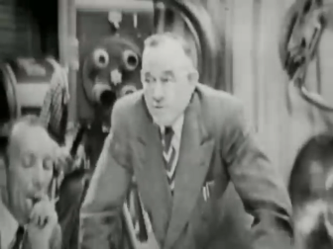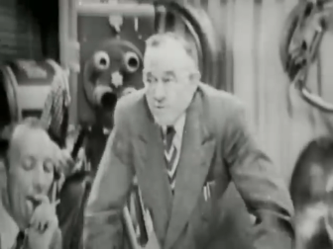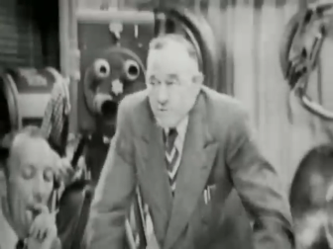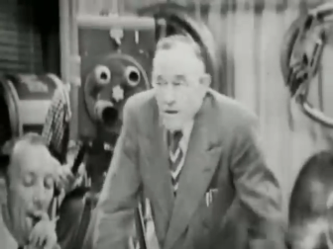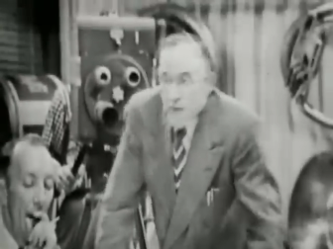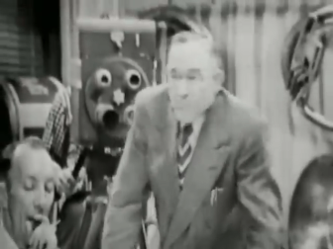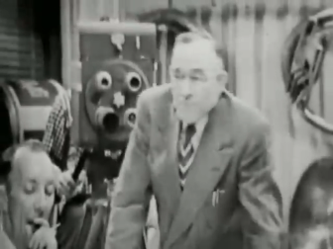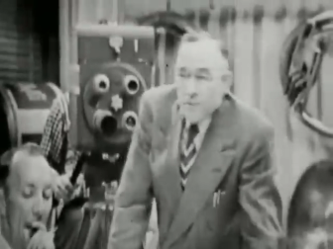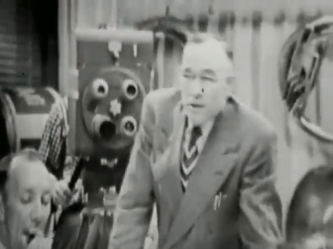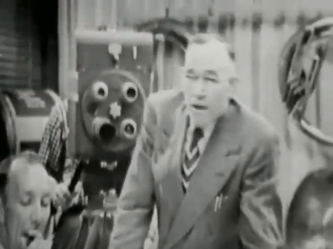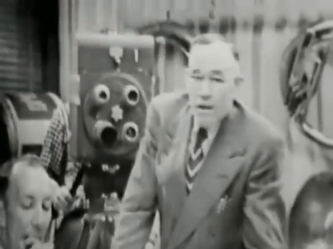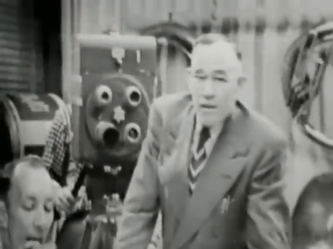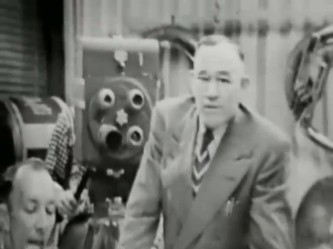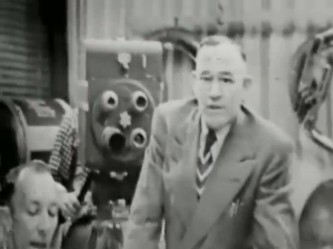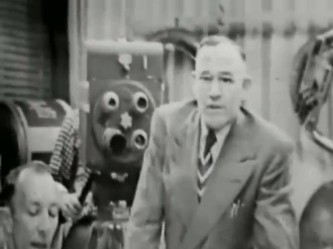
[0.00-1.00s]
and gentlemen,
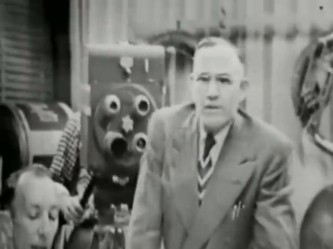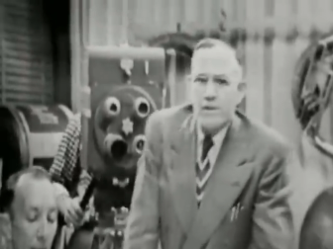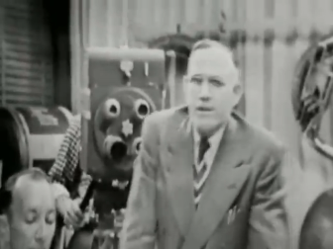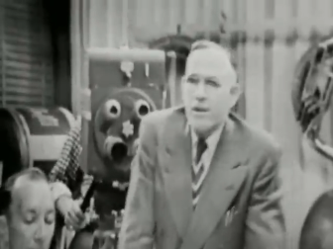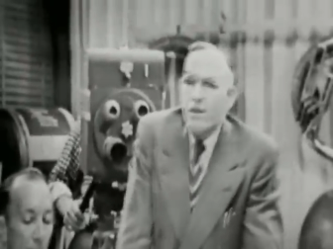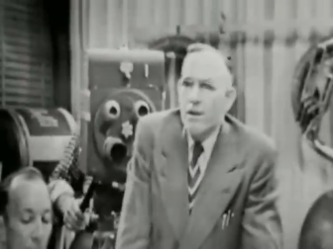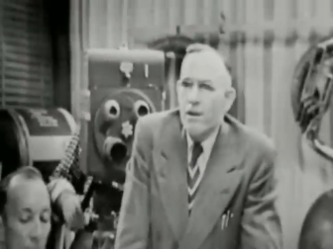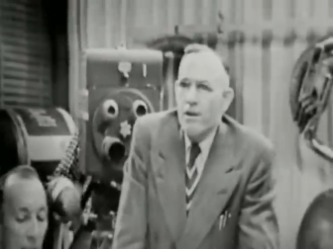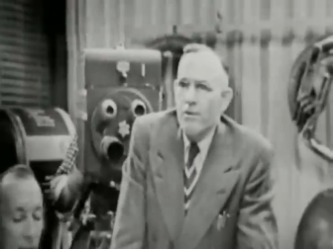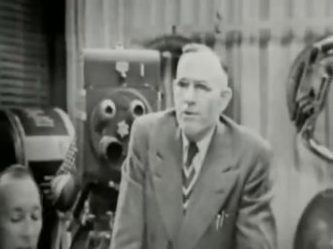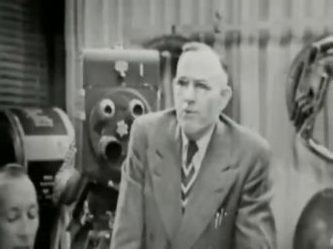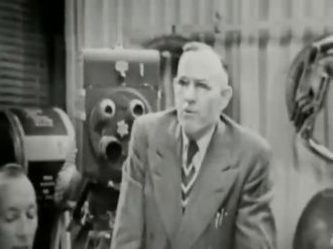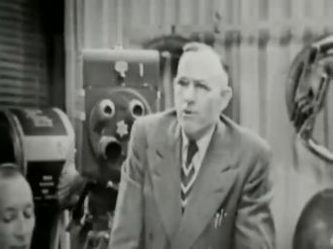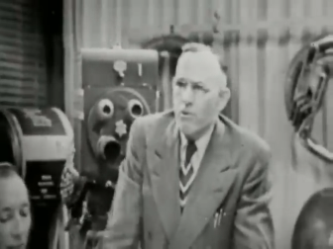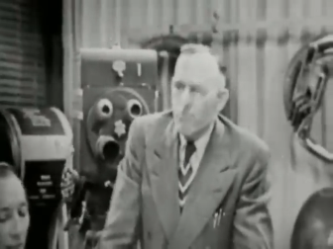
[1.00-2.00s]
I think the, uh,
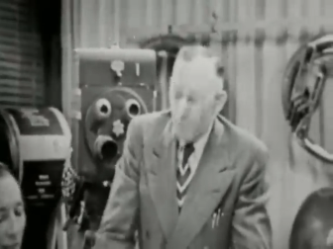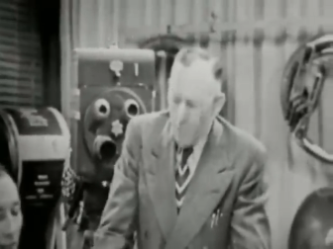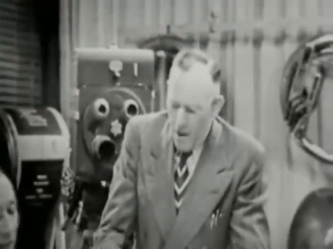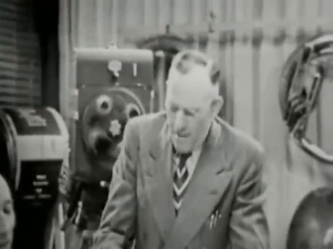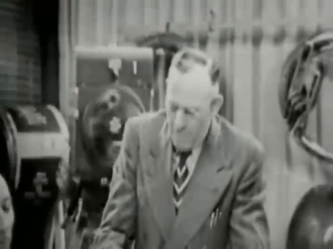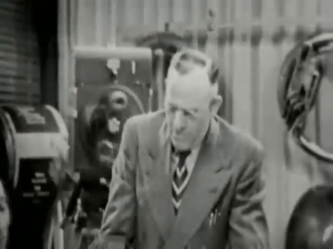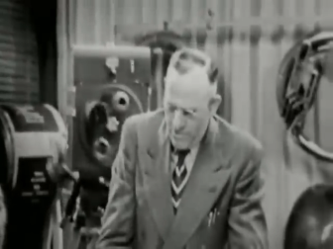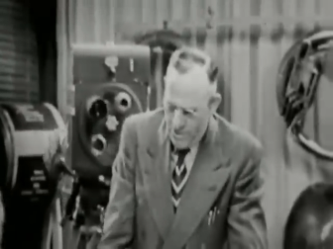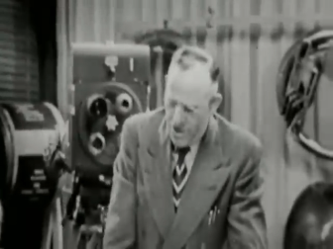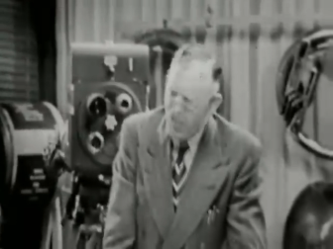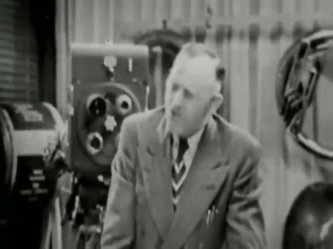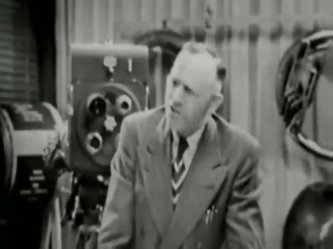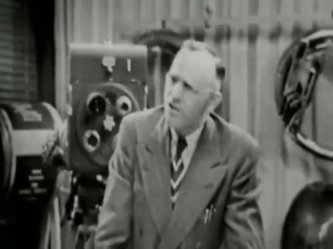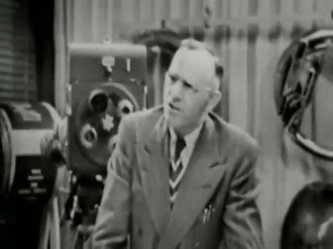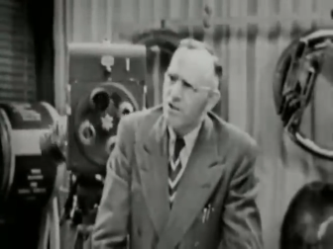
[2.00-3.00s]
the whole
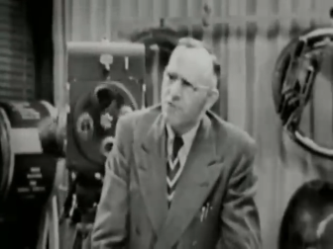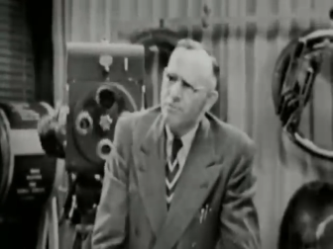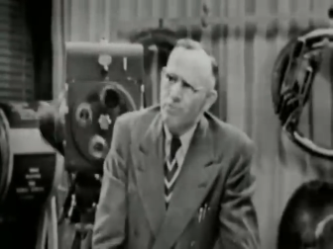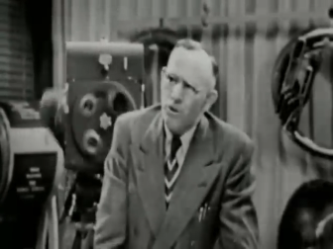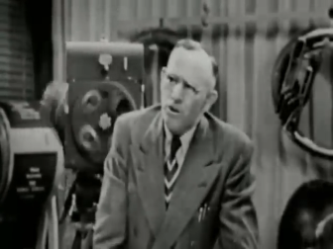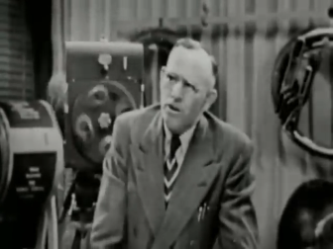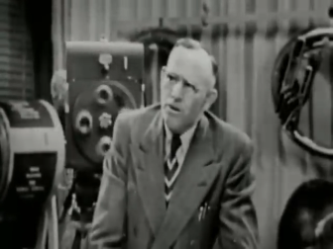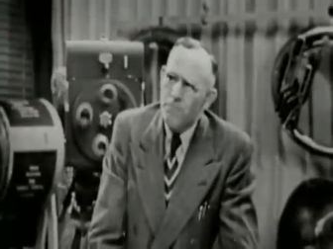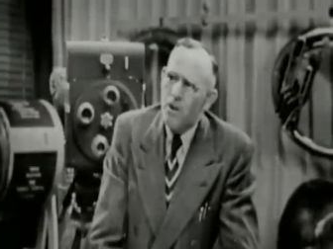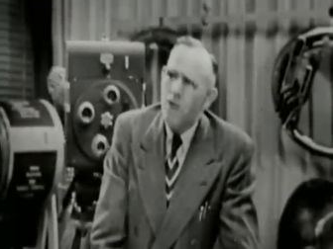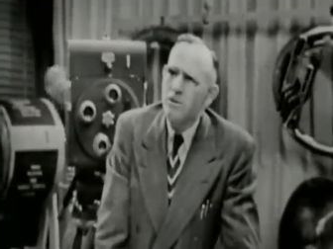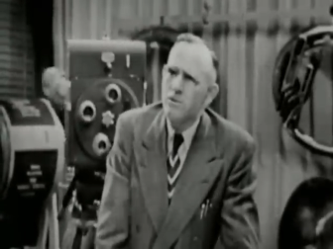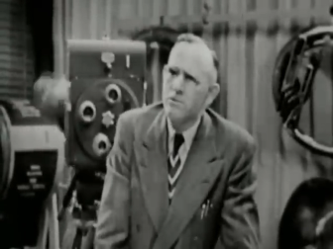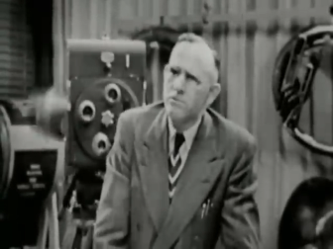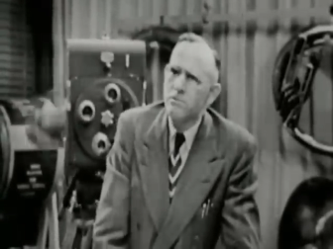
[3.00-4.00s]
proposition is pretty
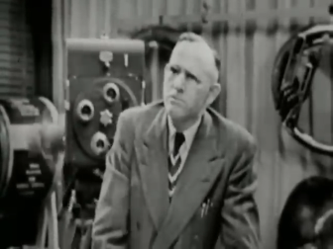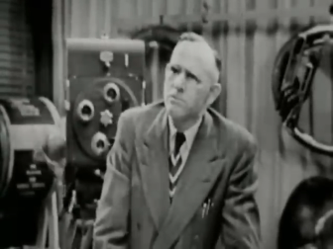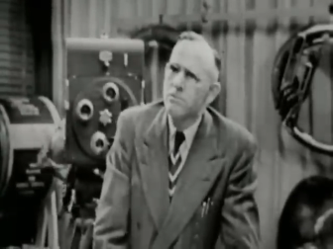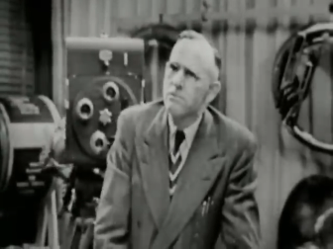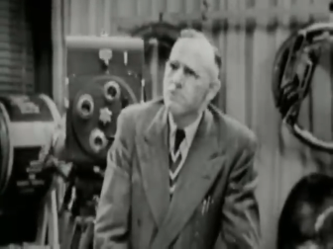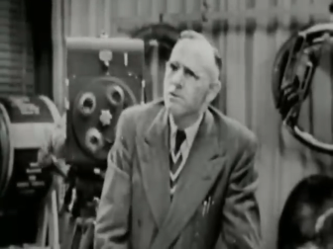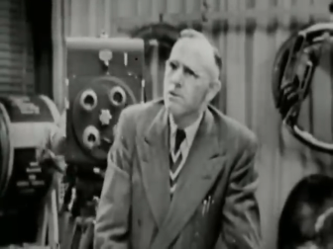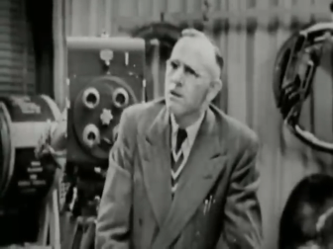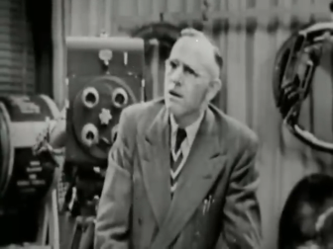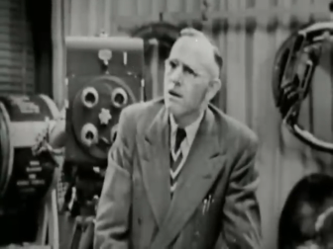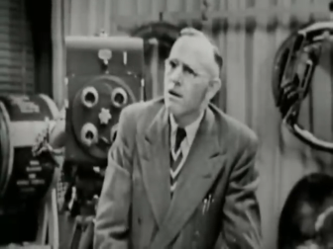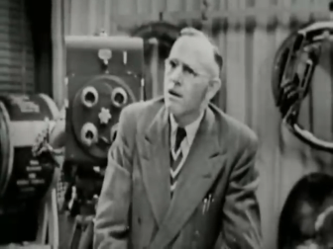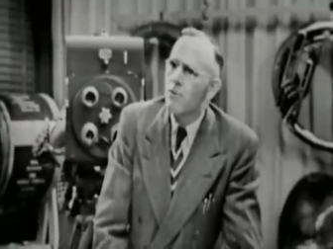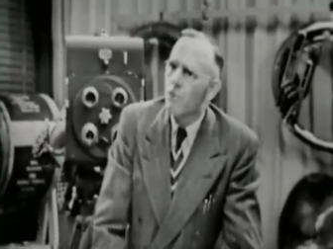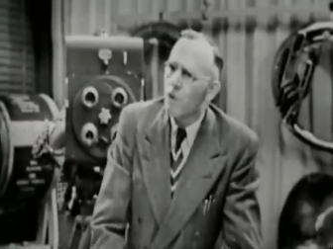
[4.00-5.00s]
much
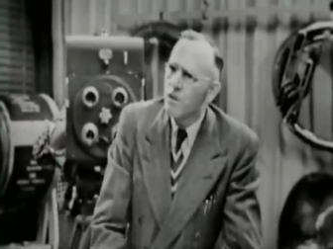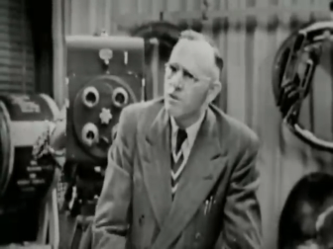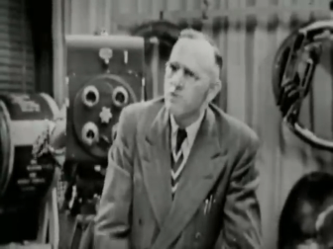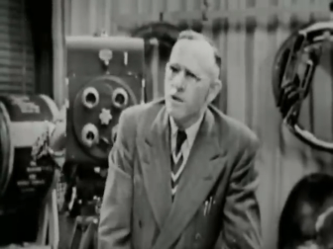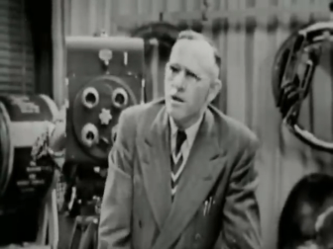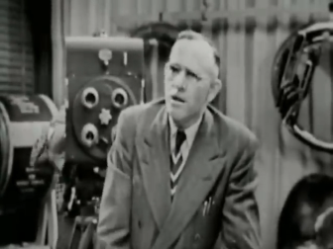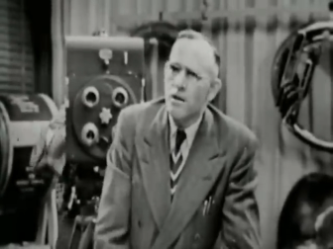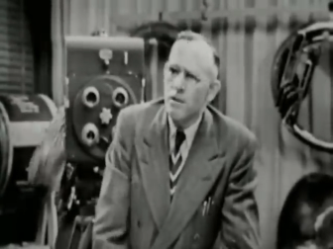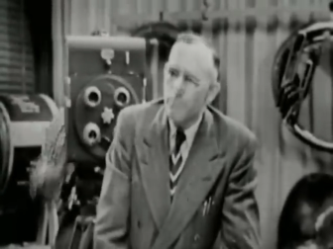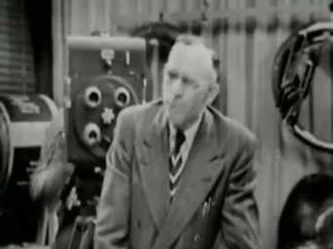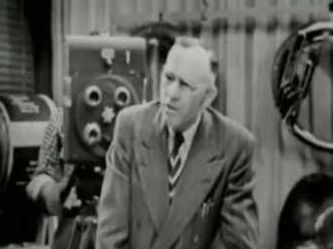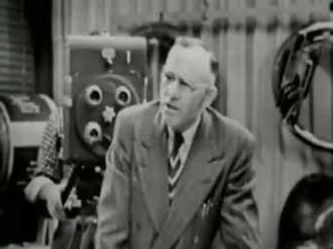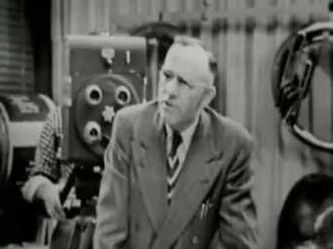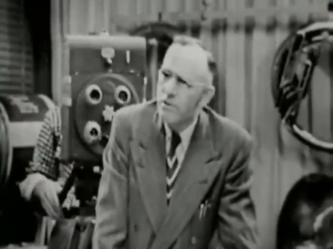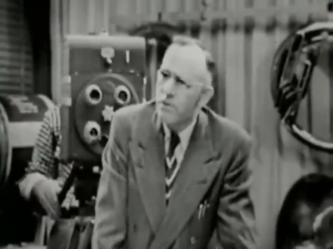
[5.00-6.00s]
uh, one-sided
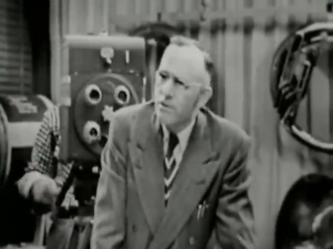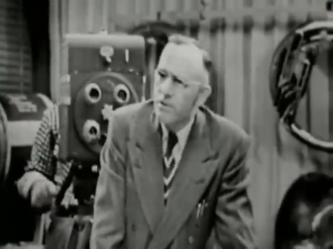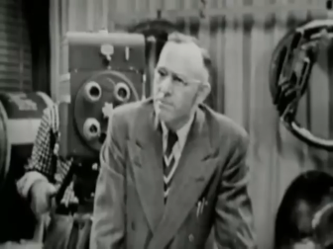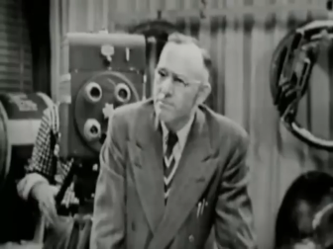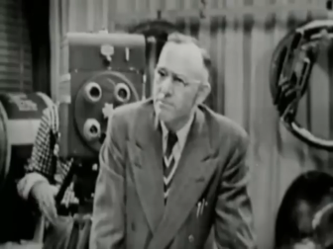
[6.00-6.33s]
picture.